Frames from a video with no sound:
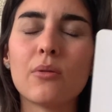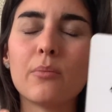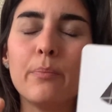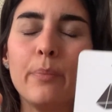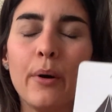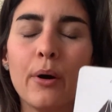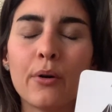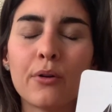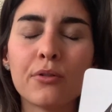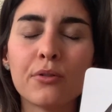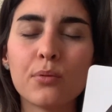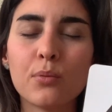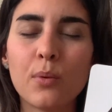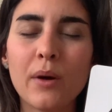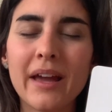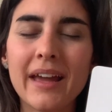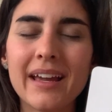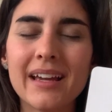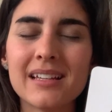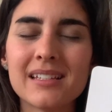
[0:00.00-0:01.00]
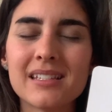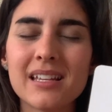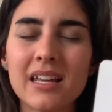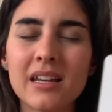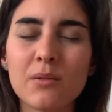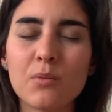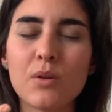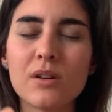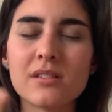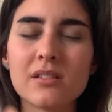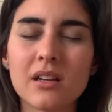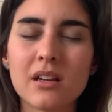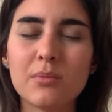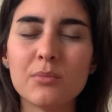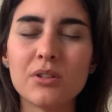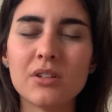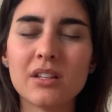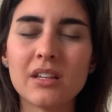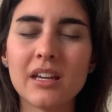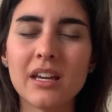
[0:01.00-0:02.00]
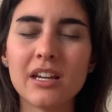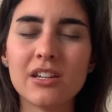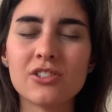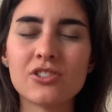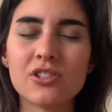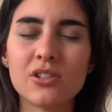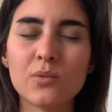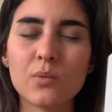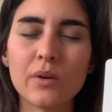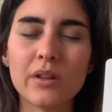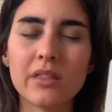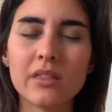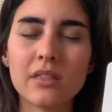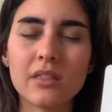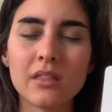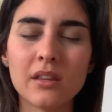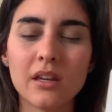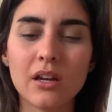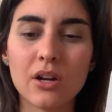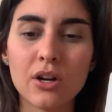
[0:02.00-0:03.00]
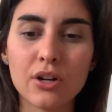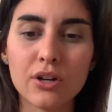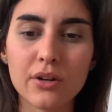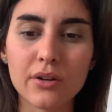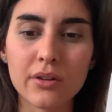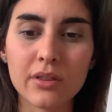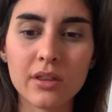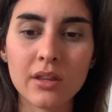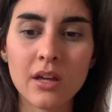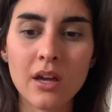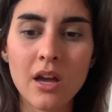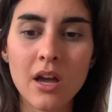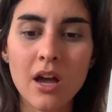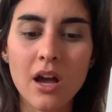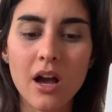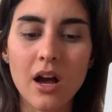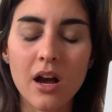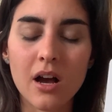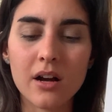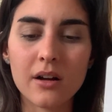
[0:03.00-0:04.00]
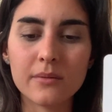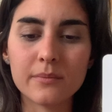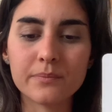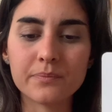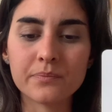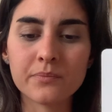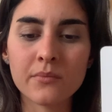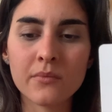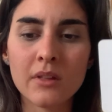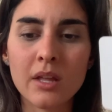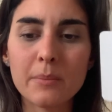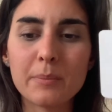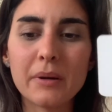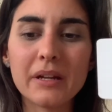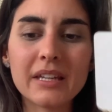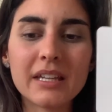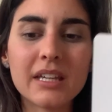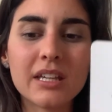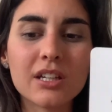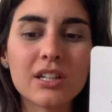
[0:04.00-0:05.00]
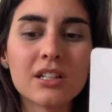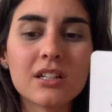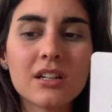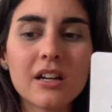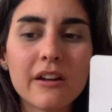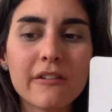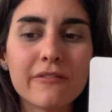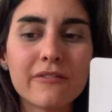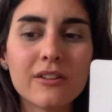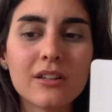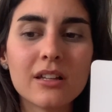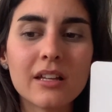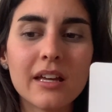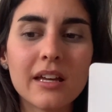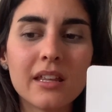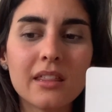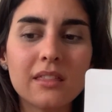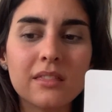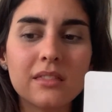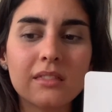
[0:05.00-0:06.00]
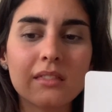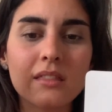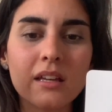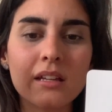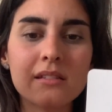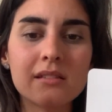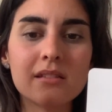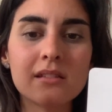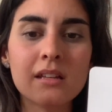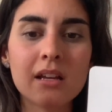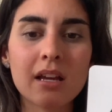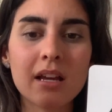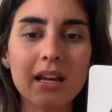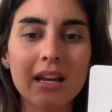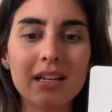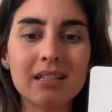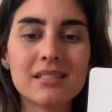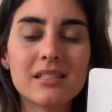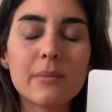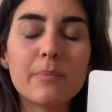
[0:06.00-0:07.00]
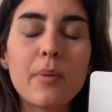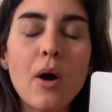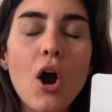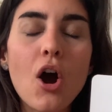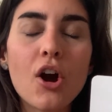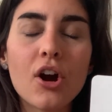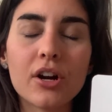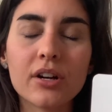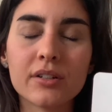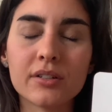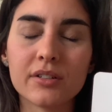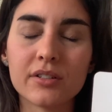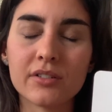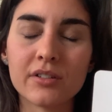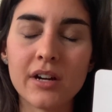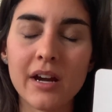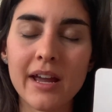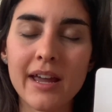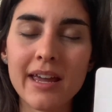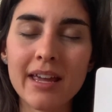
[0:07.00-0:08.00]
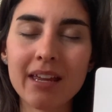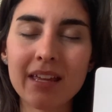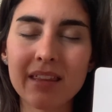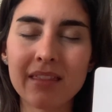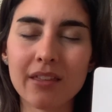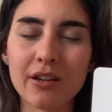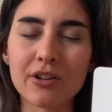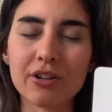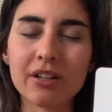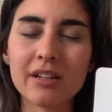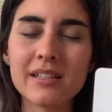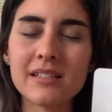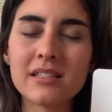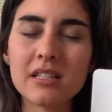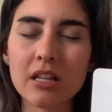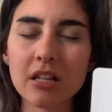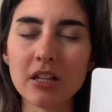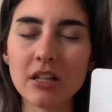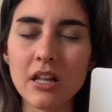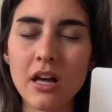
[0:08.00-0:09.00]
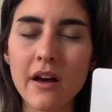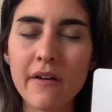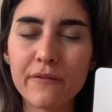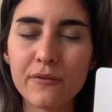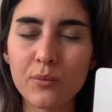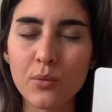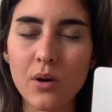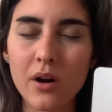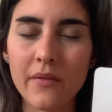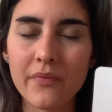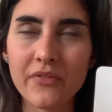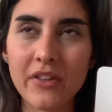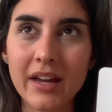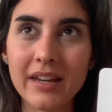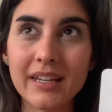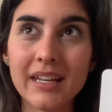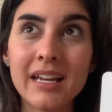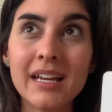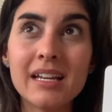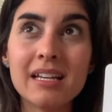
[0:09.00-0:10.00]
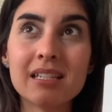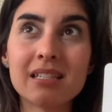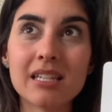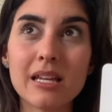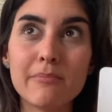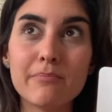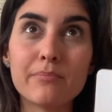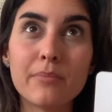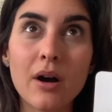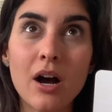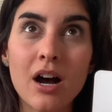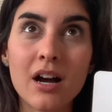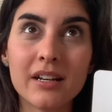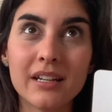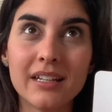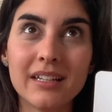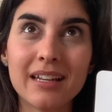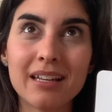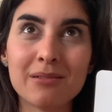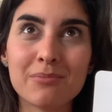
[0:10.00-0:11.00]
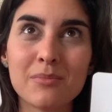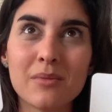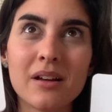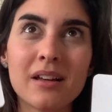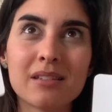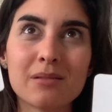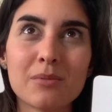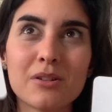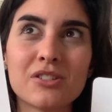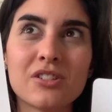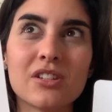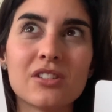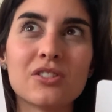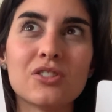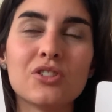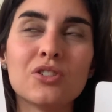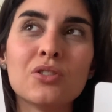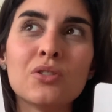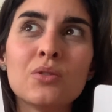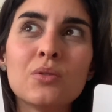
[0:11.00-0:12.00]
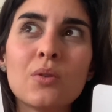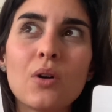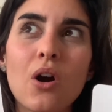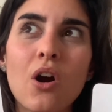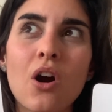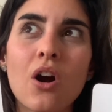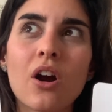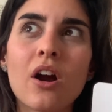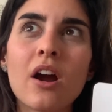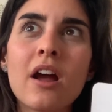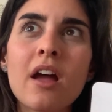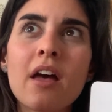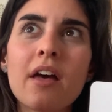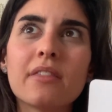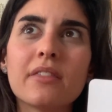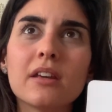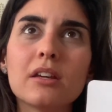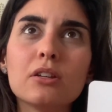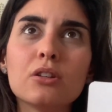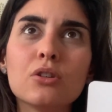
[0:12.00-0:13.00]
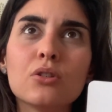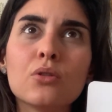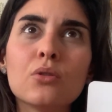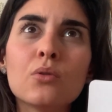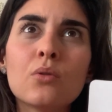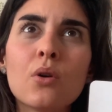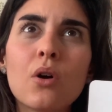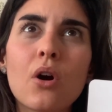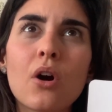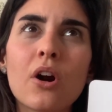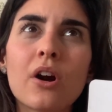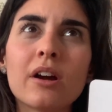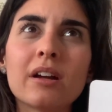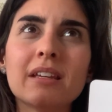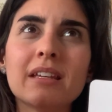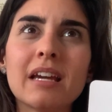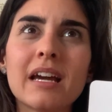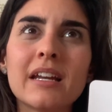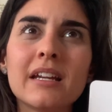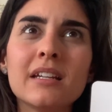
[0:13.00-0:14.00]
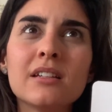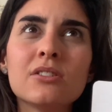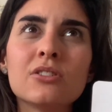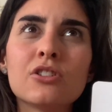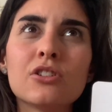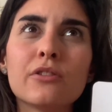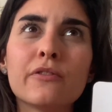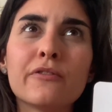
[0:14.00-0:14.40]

both ways. And it was a communication with the earth. But here I feel like it's a partner, right? There is a loved one that is embodied as much as you are, that you are getting to